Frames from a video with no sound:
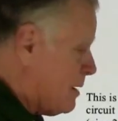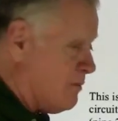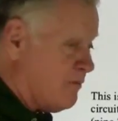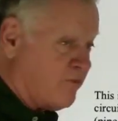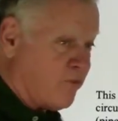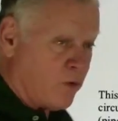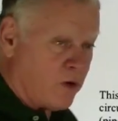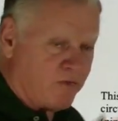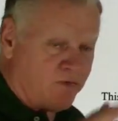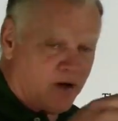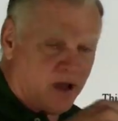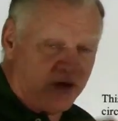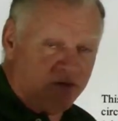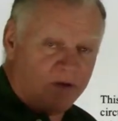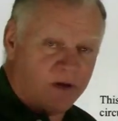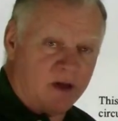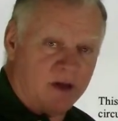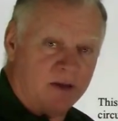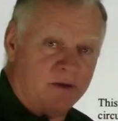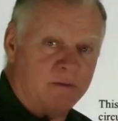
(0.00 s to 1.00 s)
up,
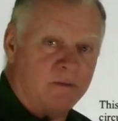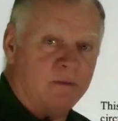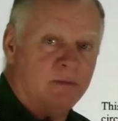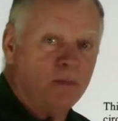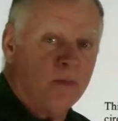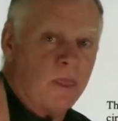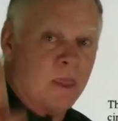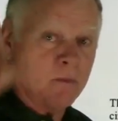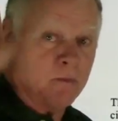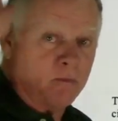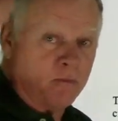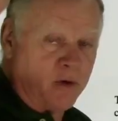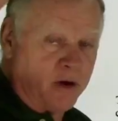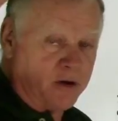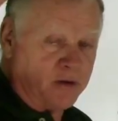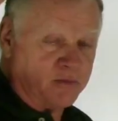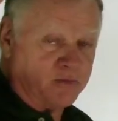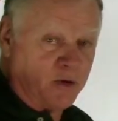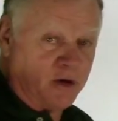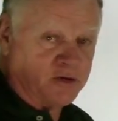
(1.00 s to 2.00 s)
45 in,
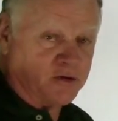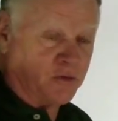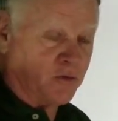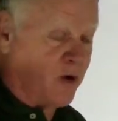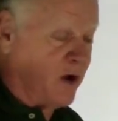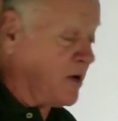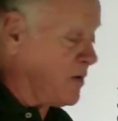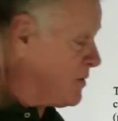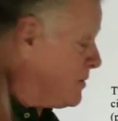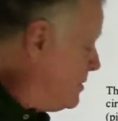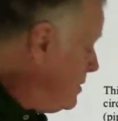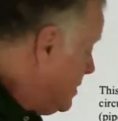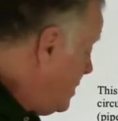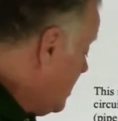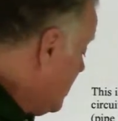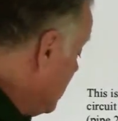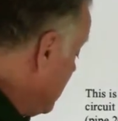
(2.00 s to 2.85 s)
pressure greater,